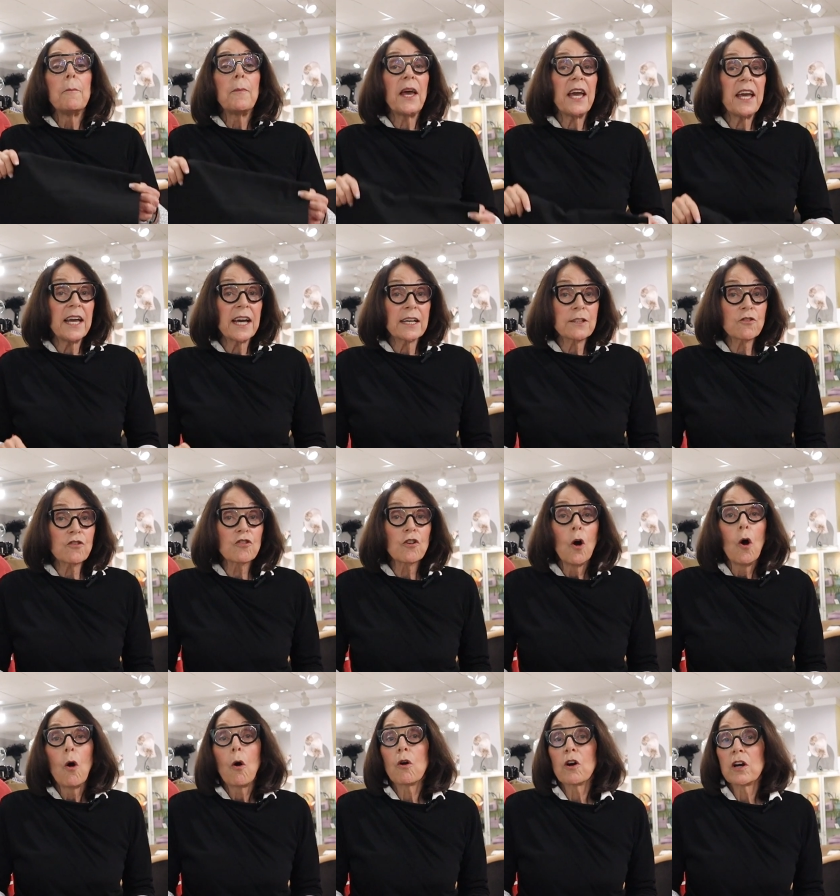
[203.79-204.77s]
pants
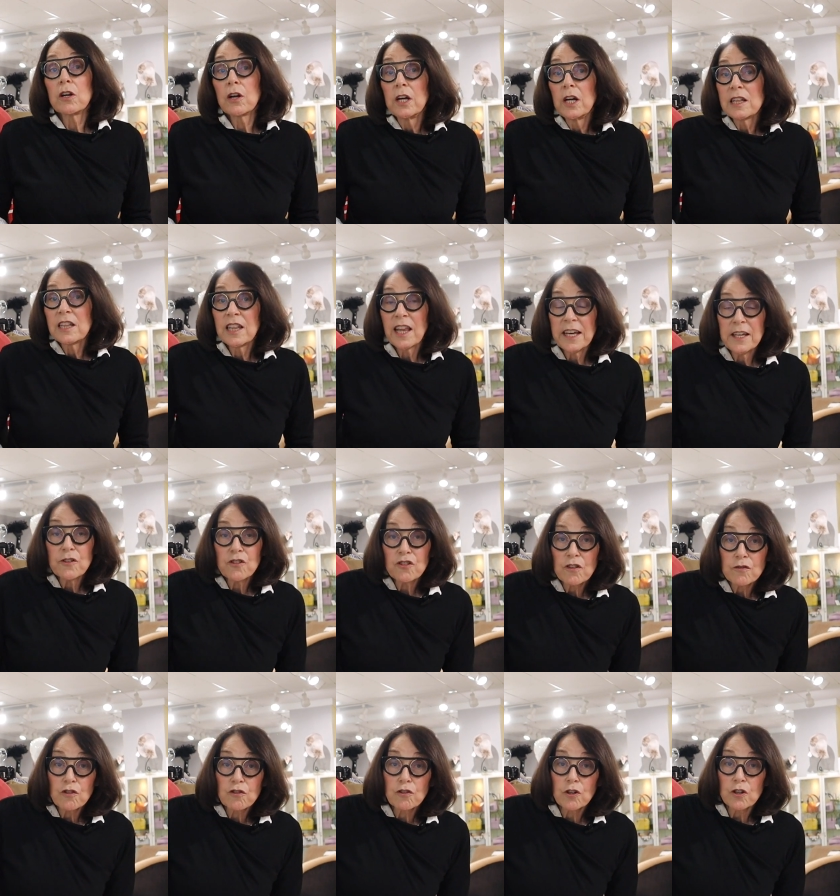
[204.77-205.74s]
or lengths
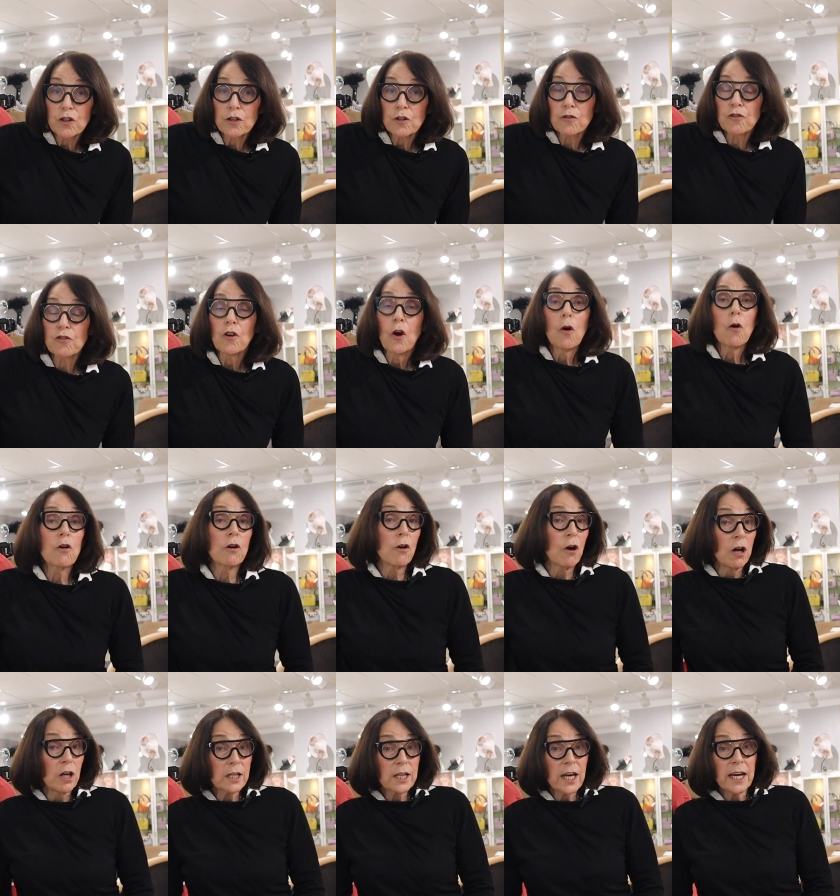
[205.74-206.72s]
of skirts or
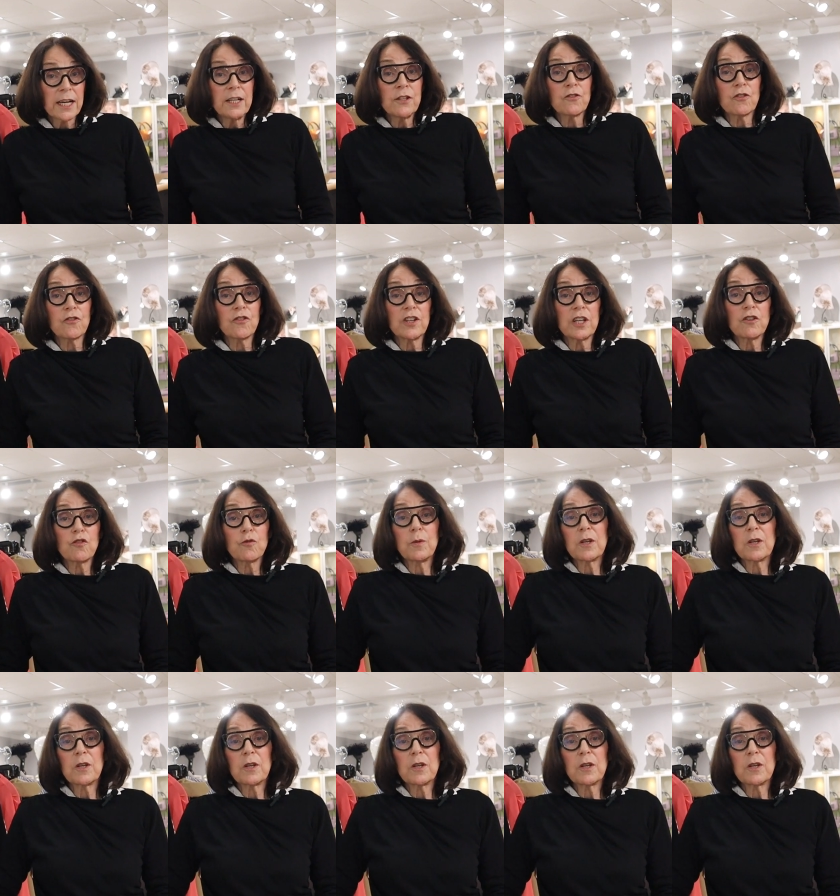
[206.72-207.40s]
all kinds of things,